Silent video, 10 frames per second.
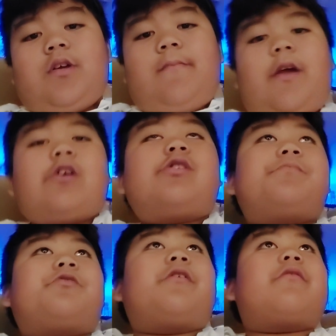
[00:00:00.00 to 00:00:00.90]
My
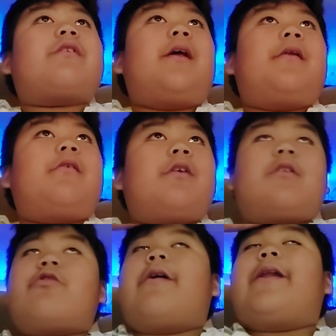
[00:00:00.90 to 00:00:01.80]
YouTube channel
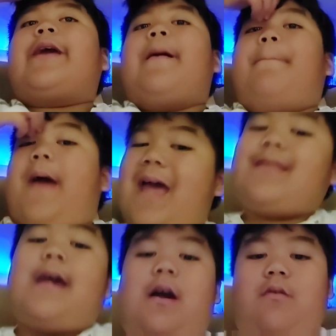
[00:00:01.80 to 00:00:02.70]
is trying to get bad
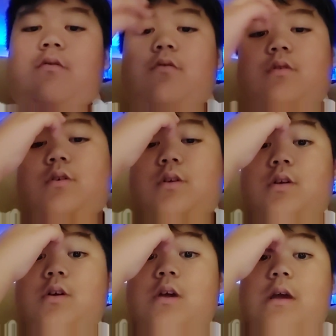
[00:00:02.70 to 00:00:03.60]
now.
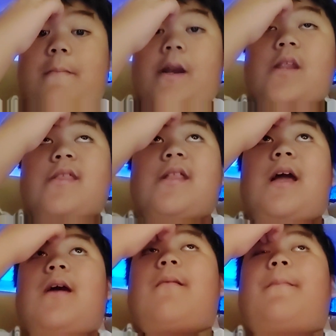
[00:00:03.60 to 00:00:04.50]
Mine is
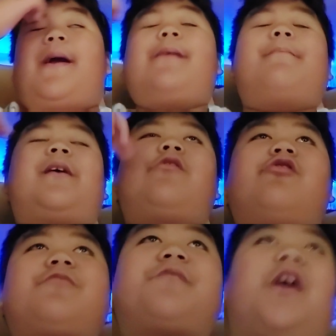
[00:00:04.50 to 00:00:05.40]
not my my
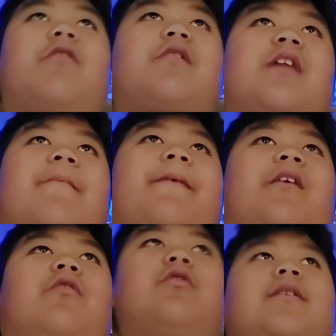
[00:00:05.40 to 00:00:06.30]
YouTube channel is not
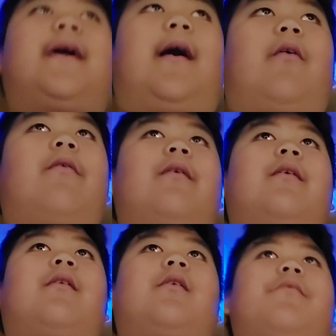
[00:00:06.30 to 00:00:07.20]
being good now.
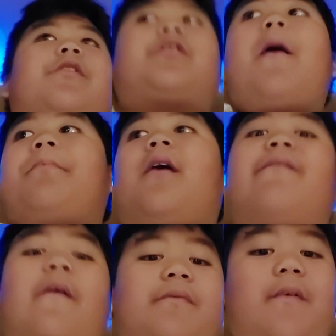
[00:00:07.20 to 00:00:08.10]
We stopped at
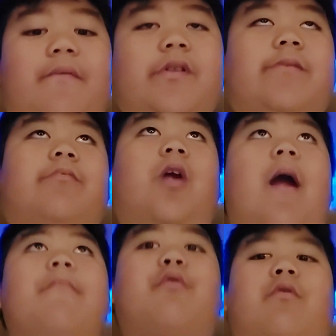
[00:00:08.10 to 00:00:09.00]
54
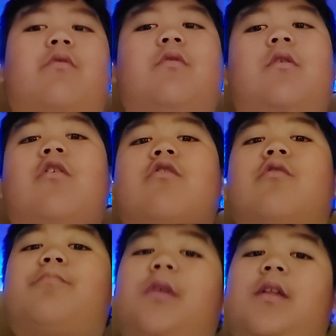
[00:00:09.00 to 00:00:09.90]
subscribers,
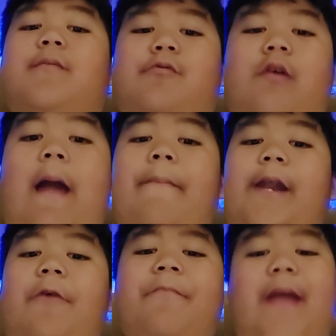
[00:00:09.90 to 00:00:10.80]
so please subscribe and
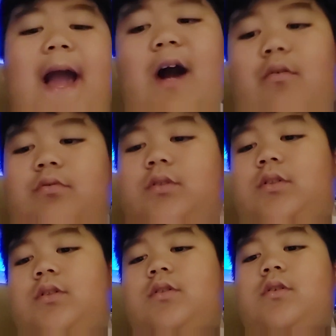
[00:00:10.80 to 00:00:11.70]
help me out.
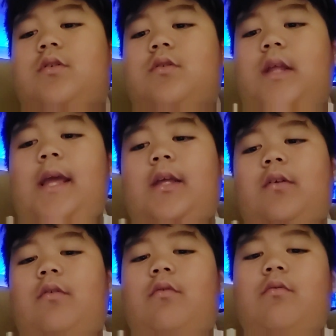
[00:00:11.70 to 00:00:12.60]
Thank
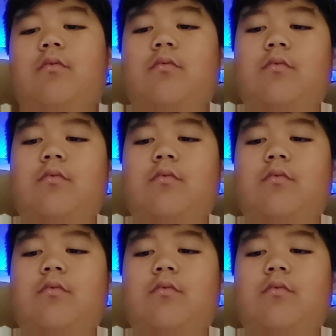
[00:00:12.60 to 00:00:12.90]
you.